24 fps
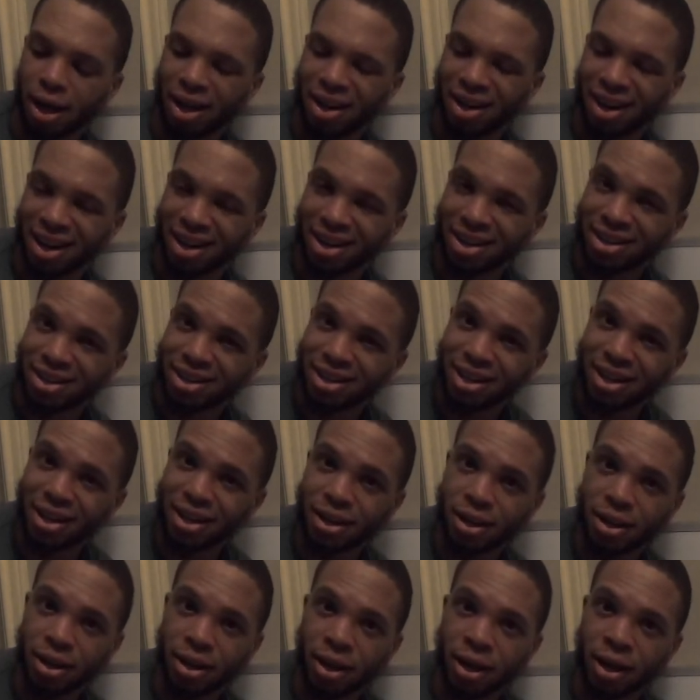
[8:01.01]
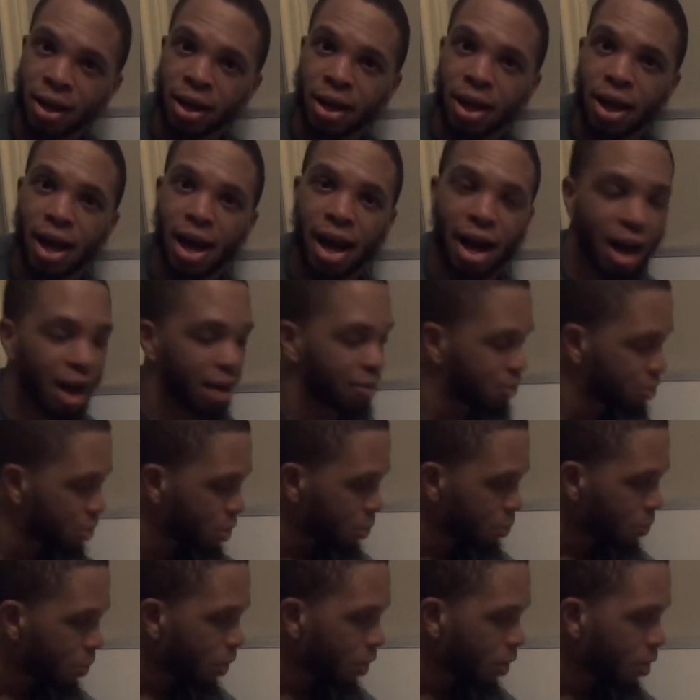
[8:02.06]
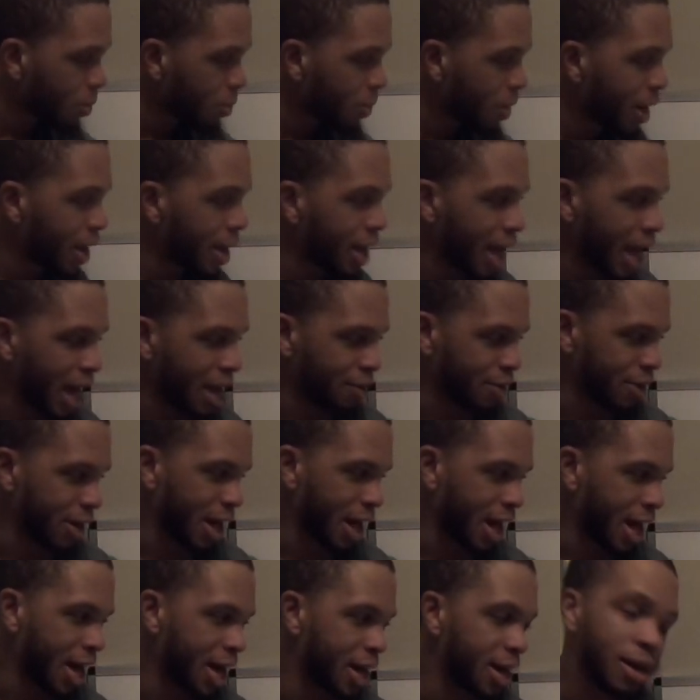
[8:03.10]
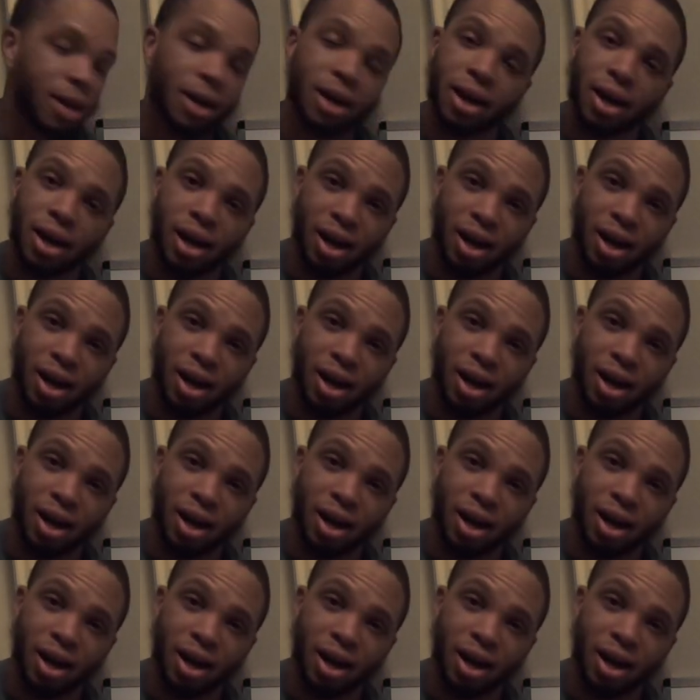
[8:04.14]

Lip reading: and ideally, after you walk away having had